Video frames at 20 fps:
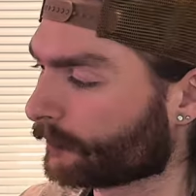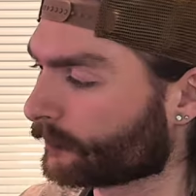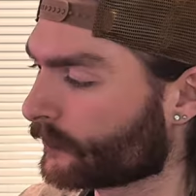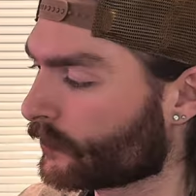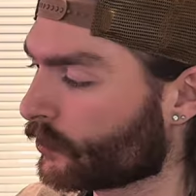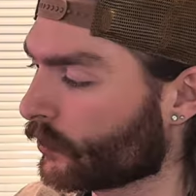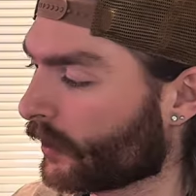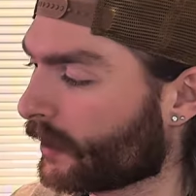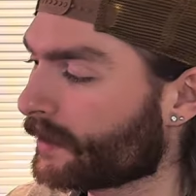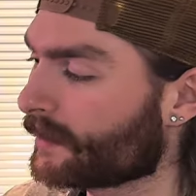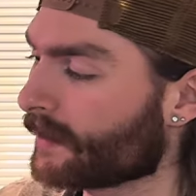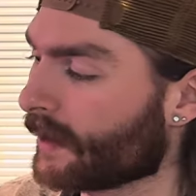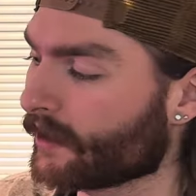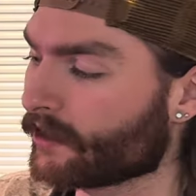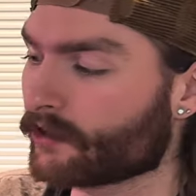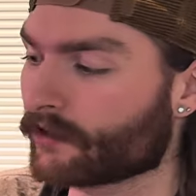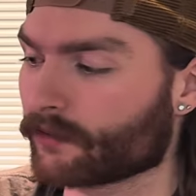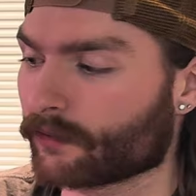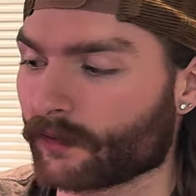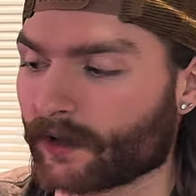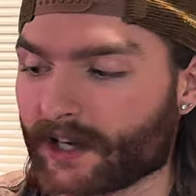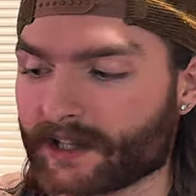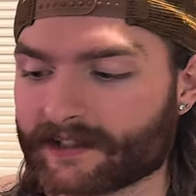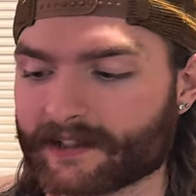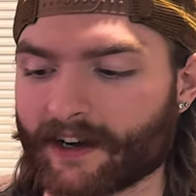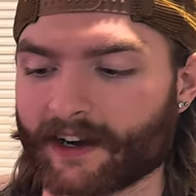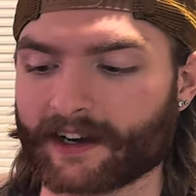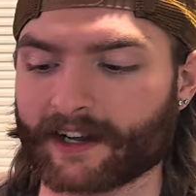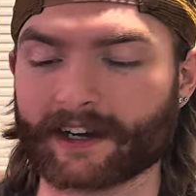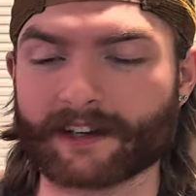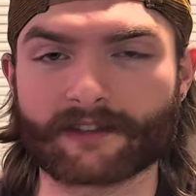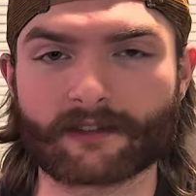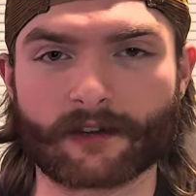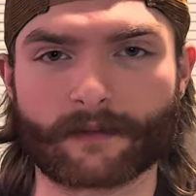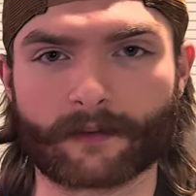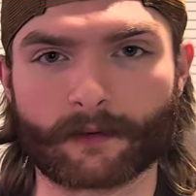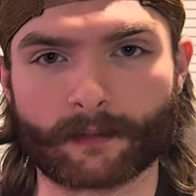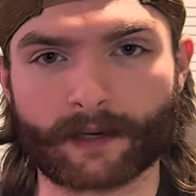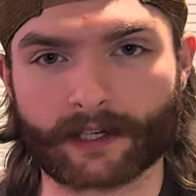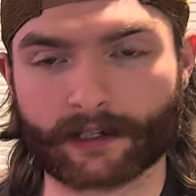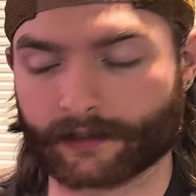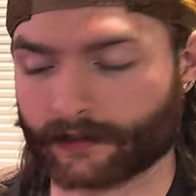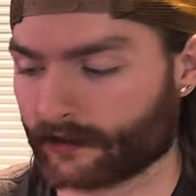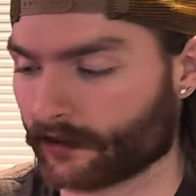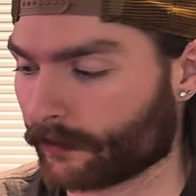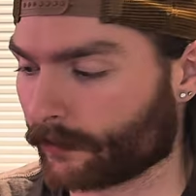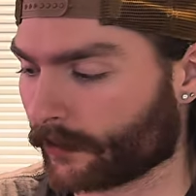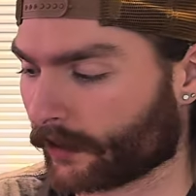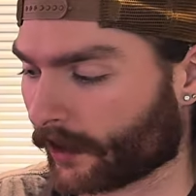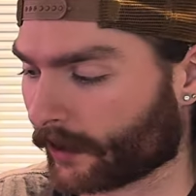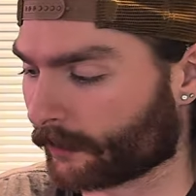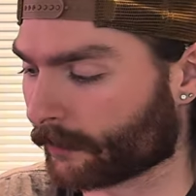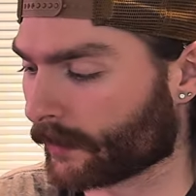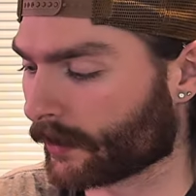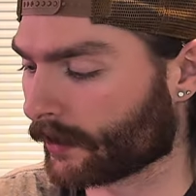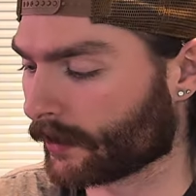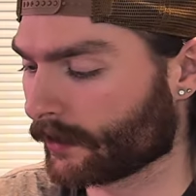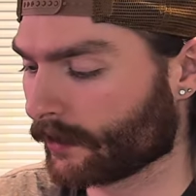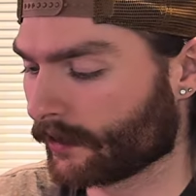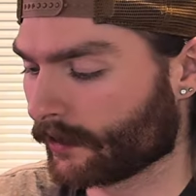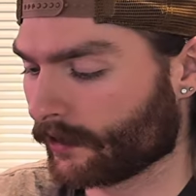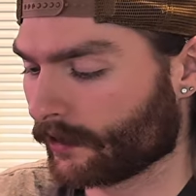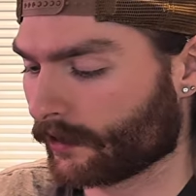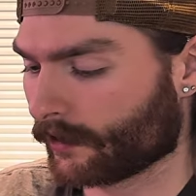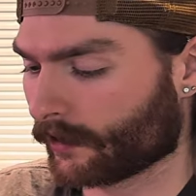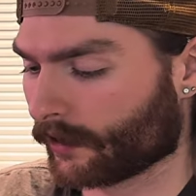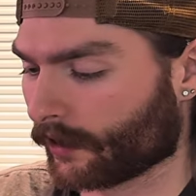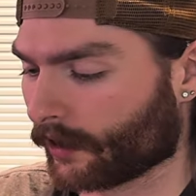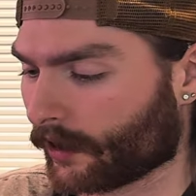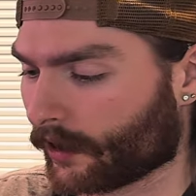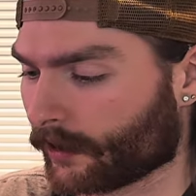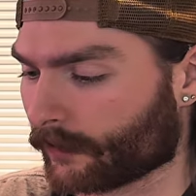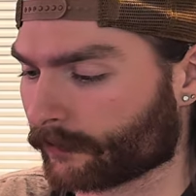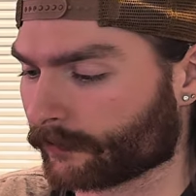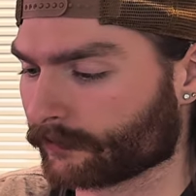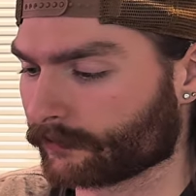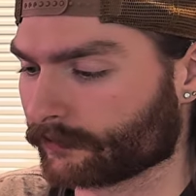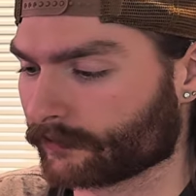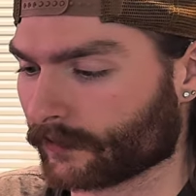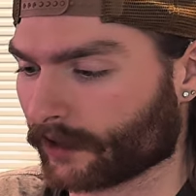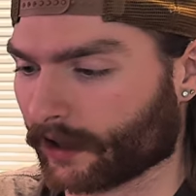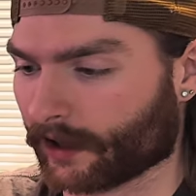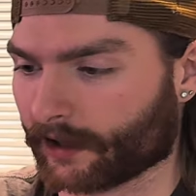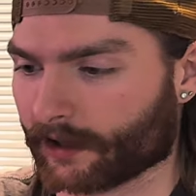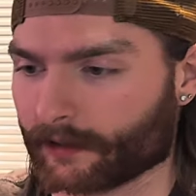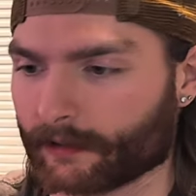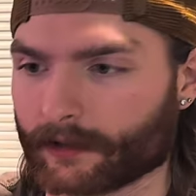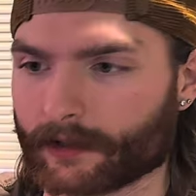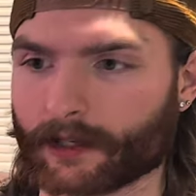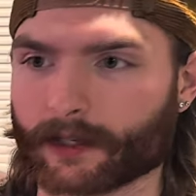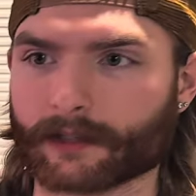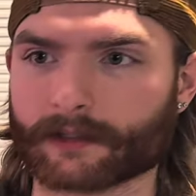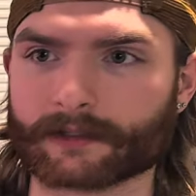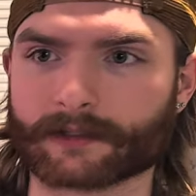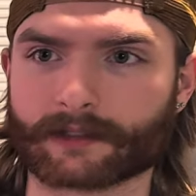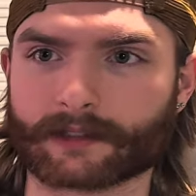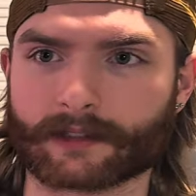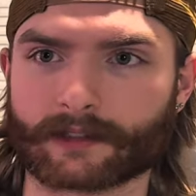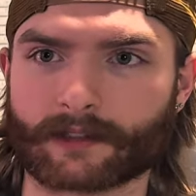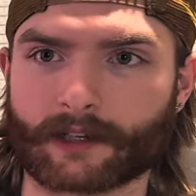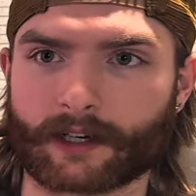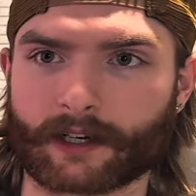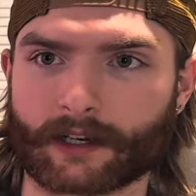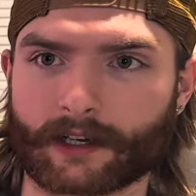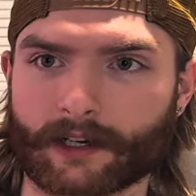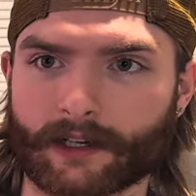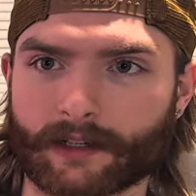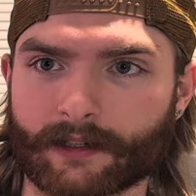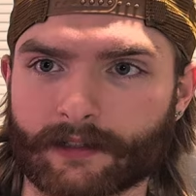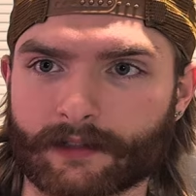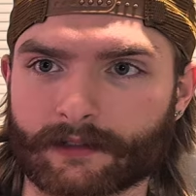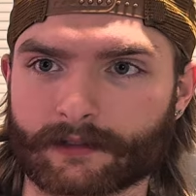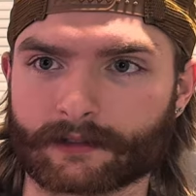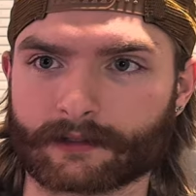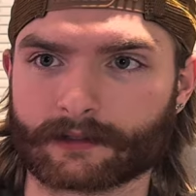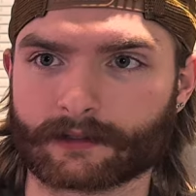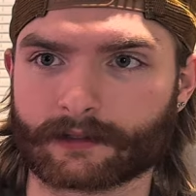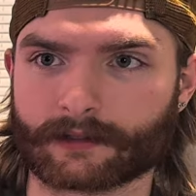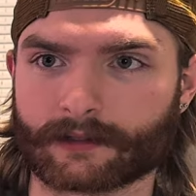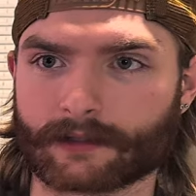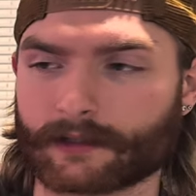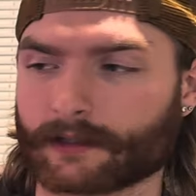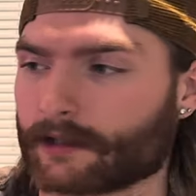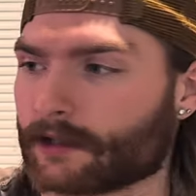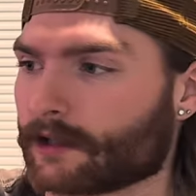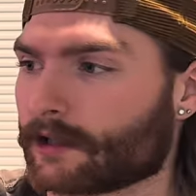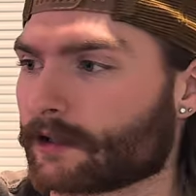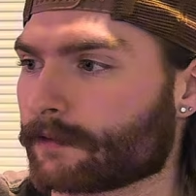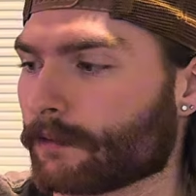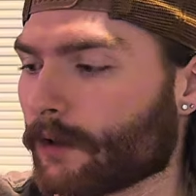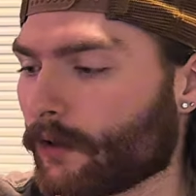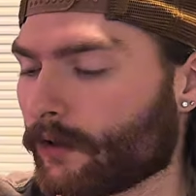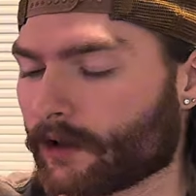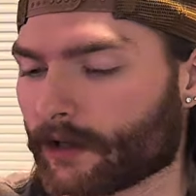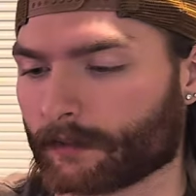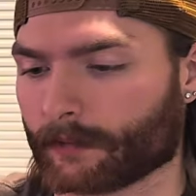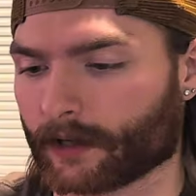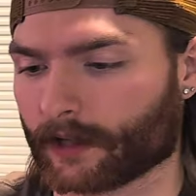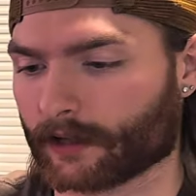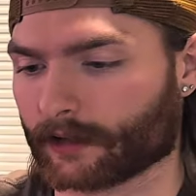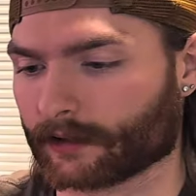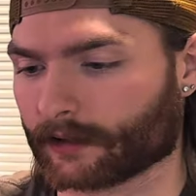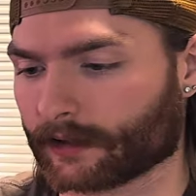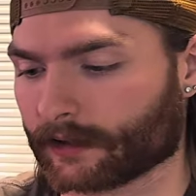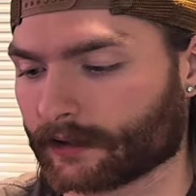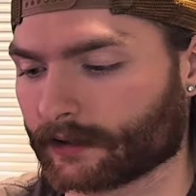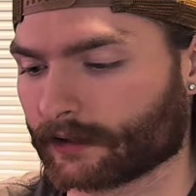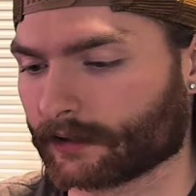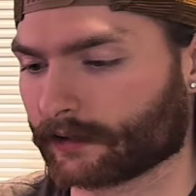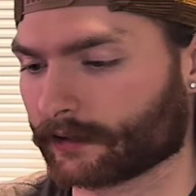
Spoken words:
So it can sense when it's not in. So if you're being stupid like me, yeah, there we go. It's already smoking apparently.